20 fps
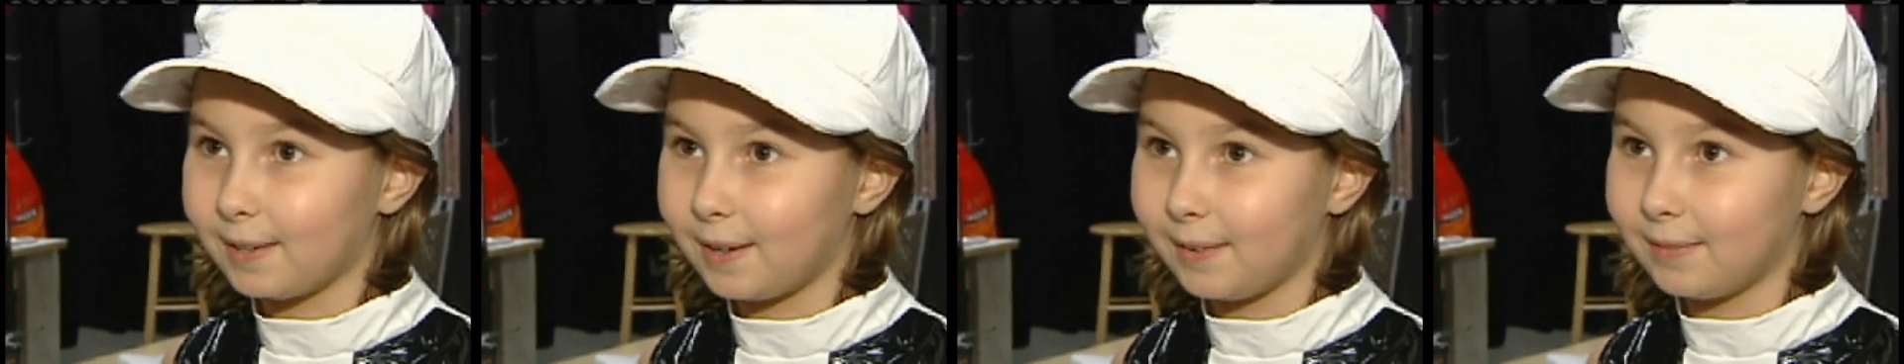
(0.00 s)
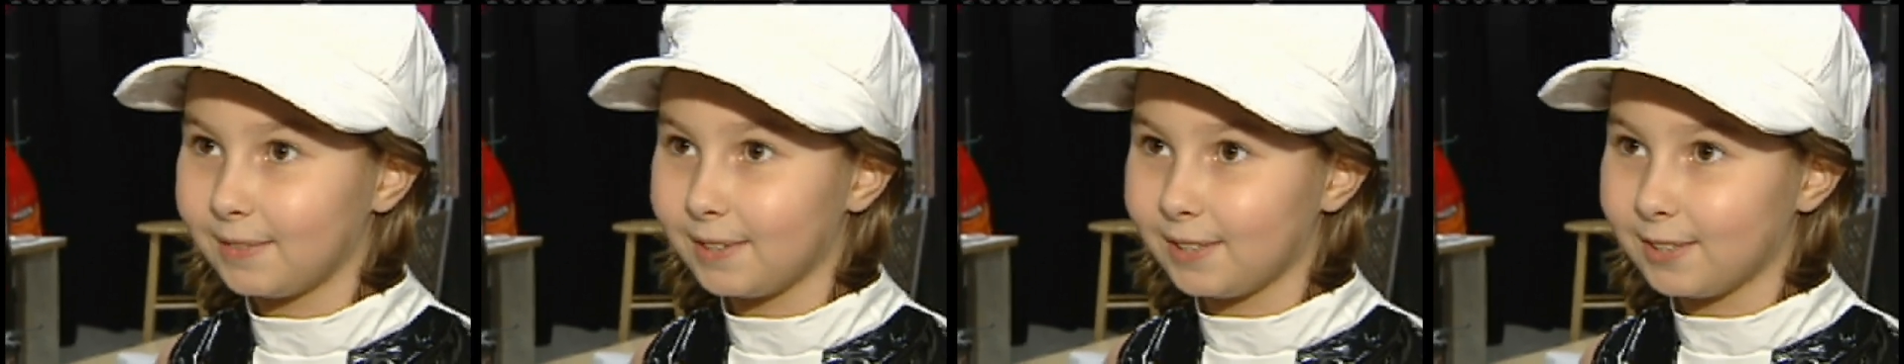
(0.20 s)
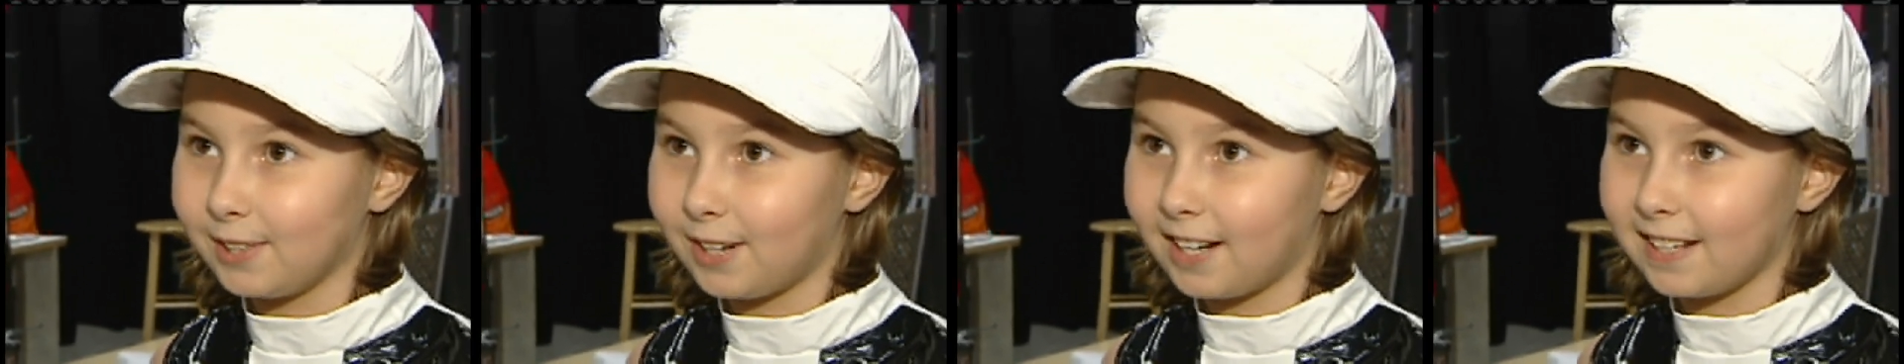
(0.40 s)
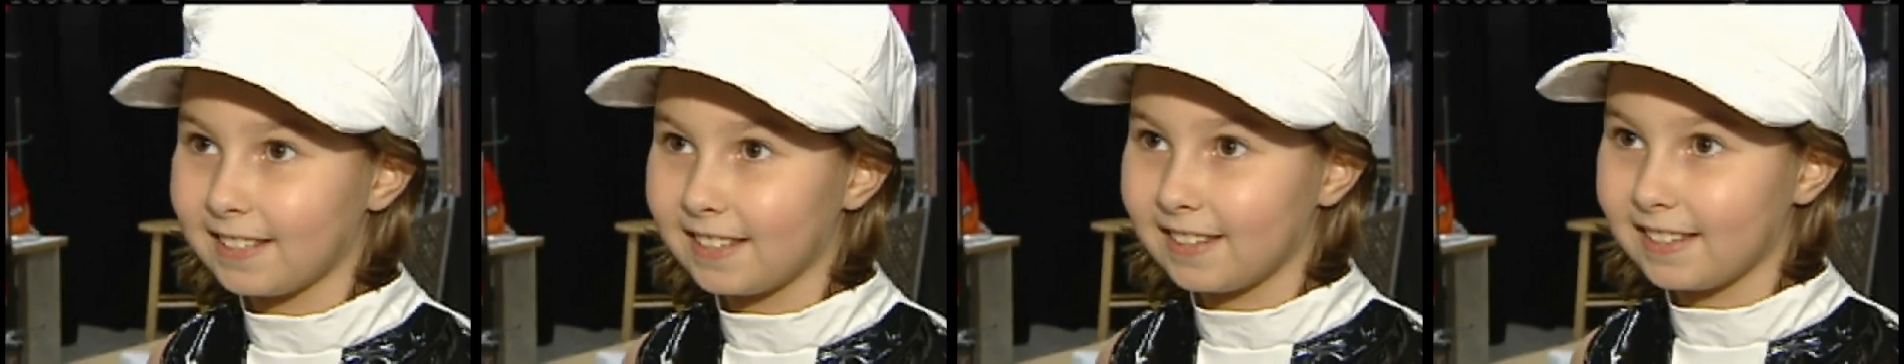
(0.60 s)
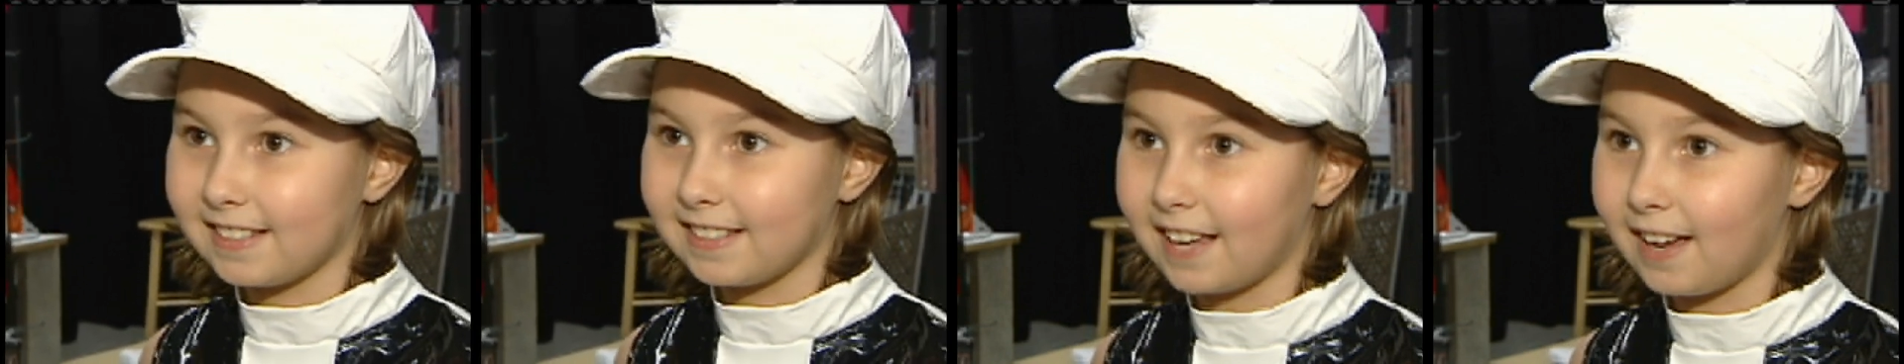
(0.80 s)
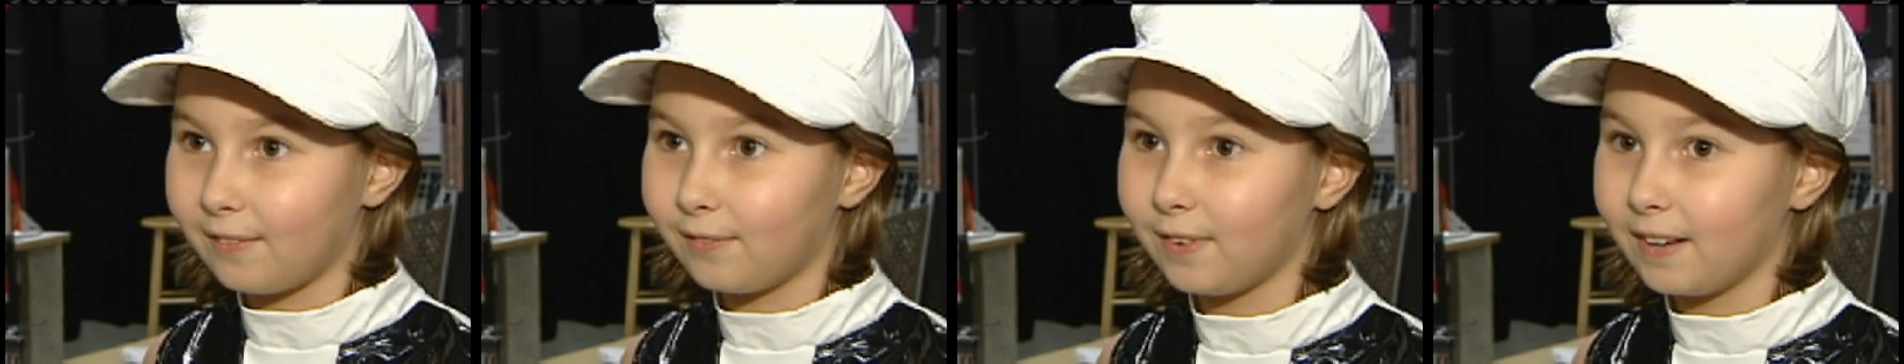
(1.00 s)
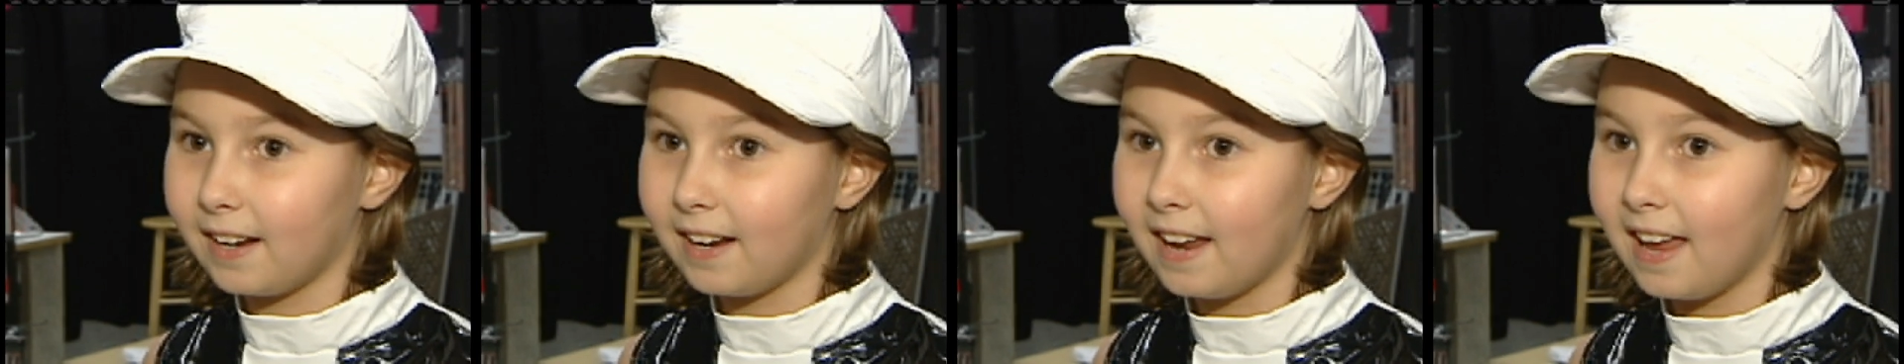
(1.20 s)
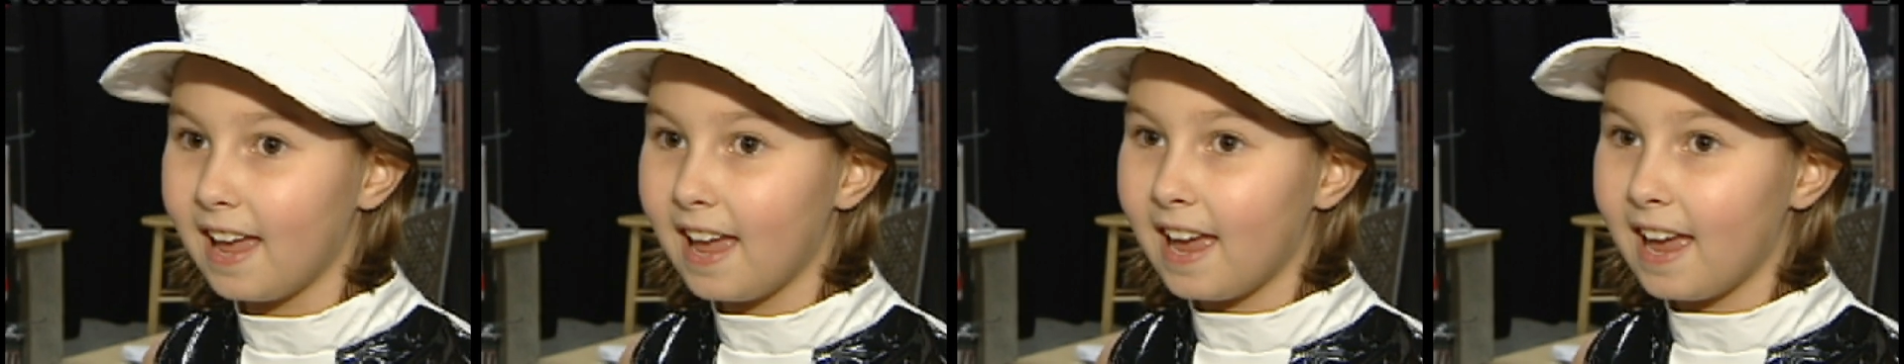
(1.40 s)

so I have to dress in this outfit.